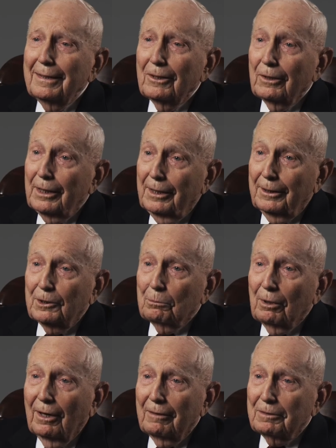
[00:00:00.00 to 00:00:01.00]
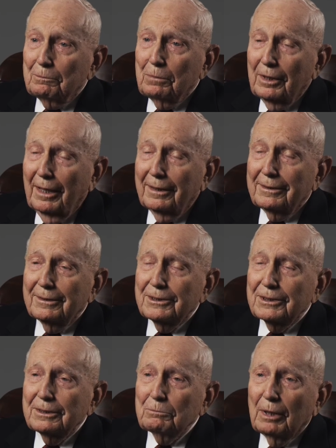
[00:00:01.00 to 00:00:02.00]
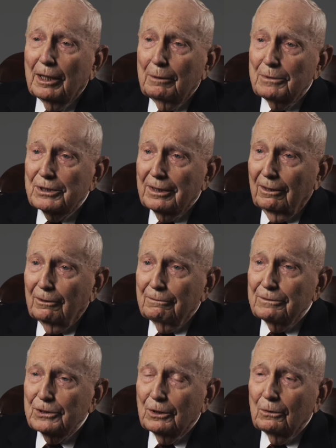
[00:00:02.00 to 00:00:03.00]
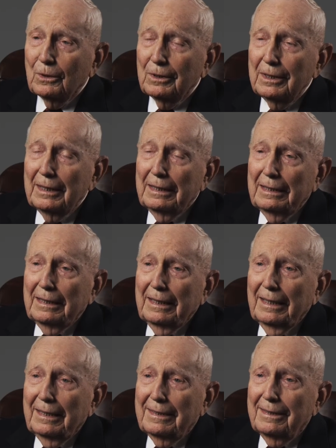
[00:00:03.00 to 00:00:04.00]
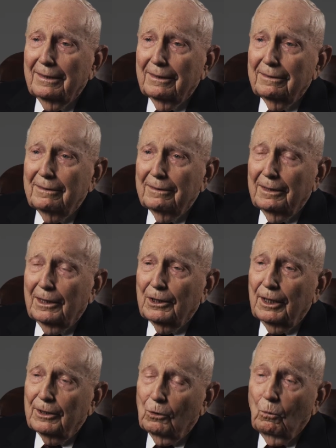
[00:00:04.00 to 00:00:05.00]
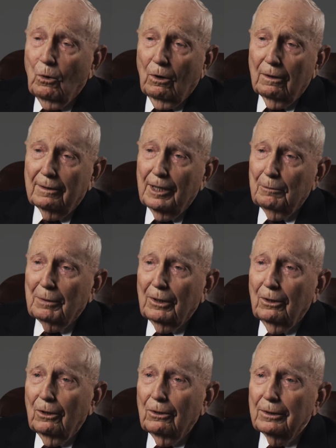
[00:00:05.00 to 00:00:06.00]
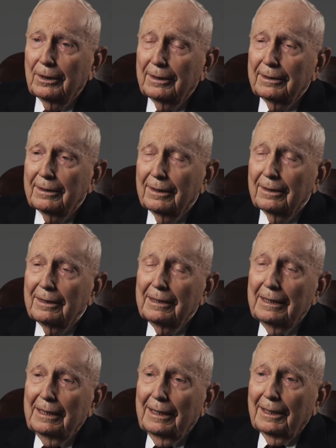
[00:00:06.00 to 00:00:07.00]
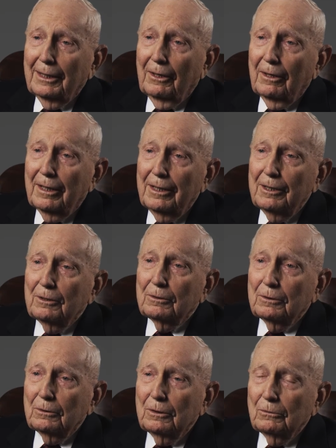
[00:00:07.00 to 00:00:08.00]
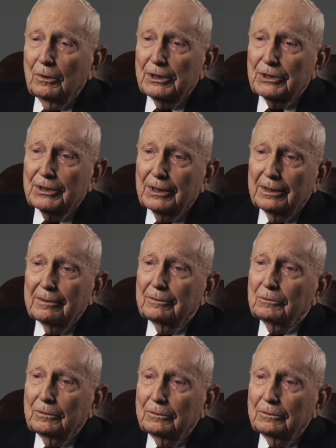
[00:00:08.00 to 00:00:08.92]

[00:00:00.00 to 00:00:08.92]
or get into private practice by himself. So he did, and then the war came along, and uh, Larry was uh,